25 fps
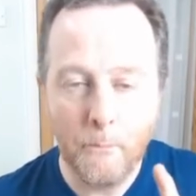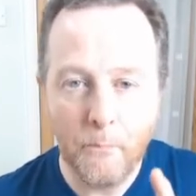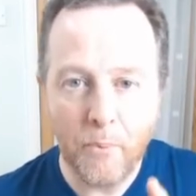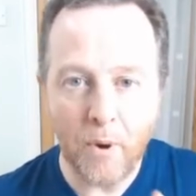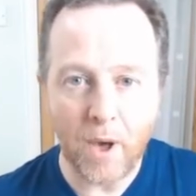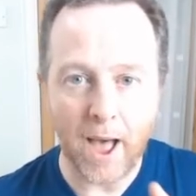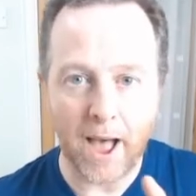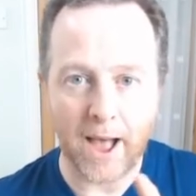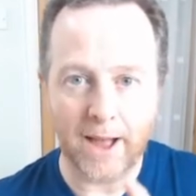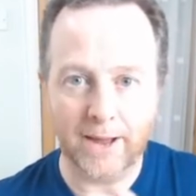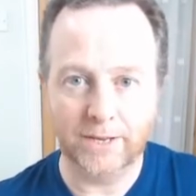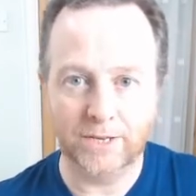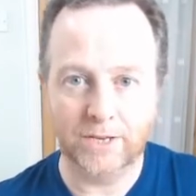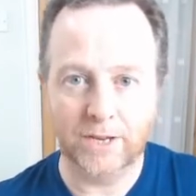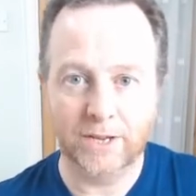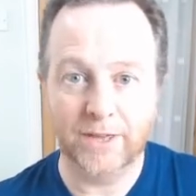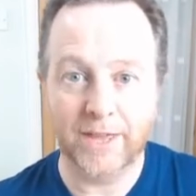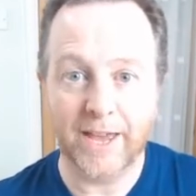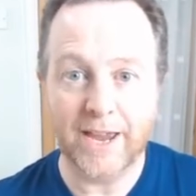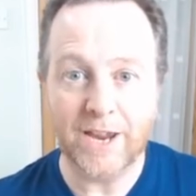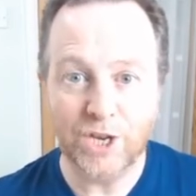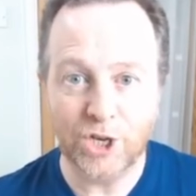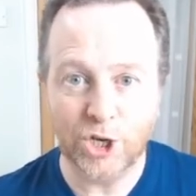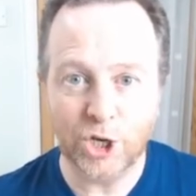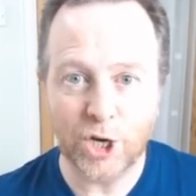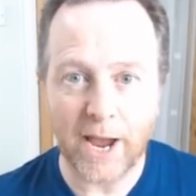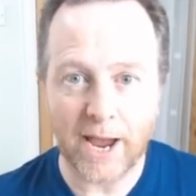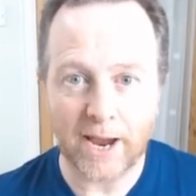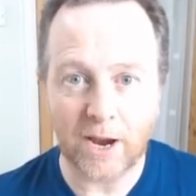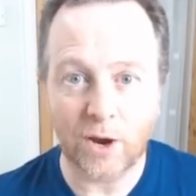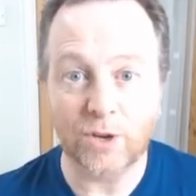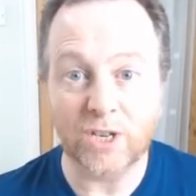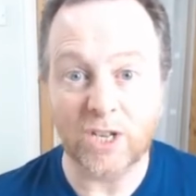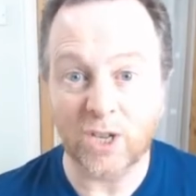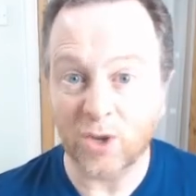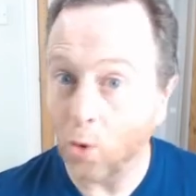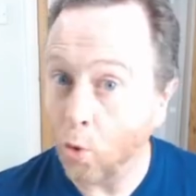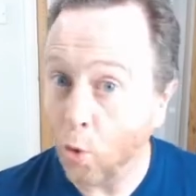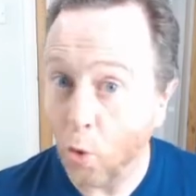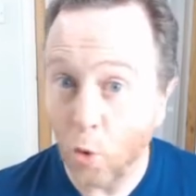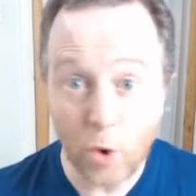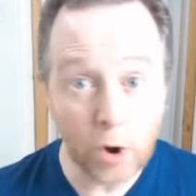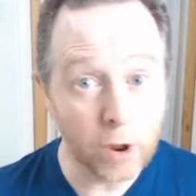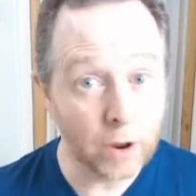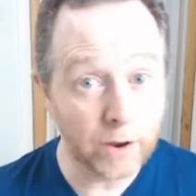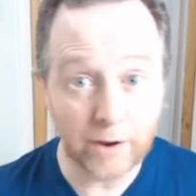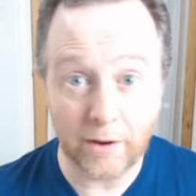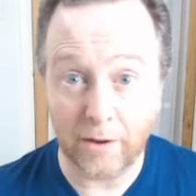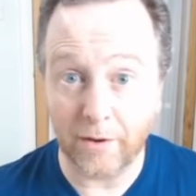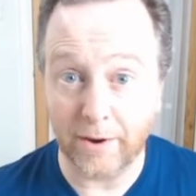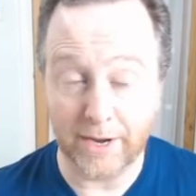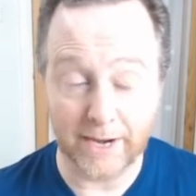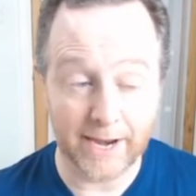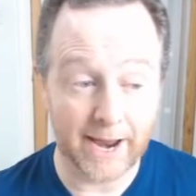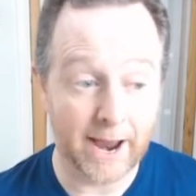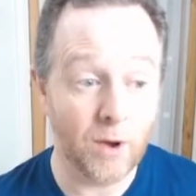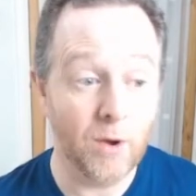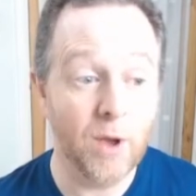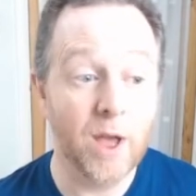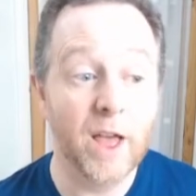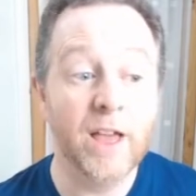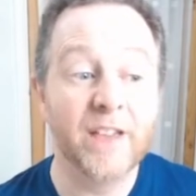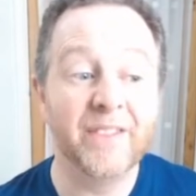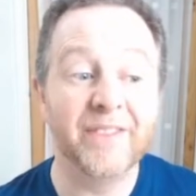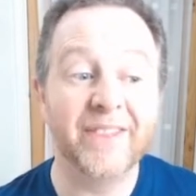but they check, because it's all online now,